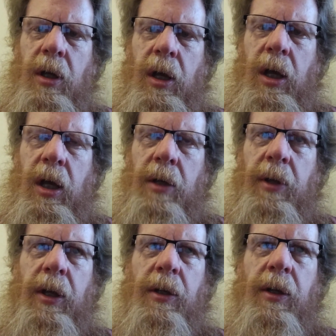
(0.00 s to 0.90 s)

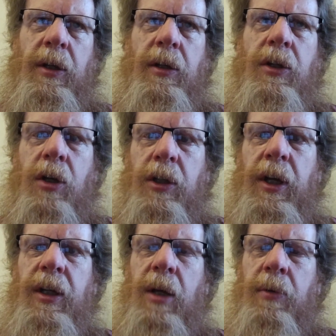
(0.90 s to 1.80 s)
You can
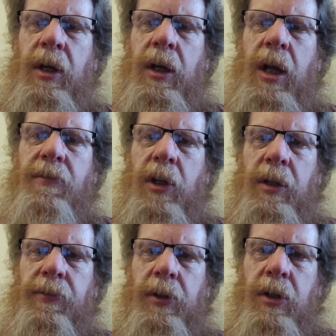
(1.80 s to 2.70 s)
clean that way, and I've done
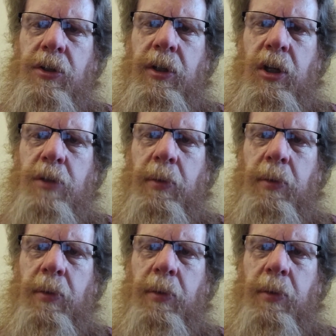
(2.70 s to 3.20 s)
it for years and years,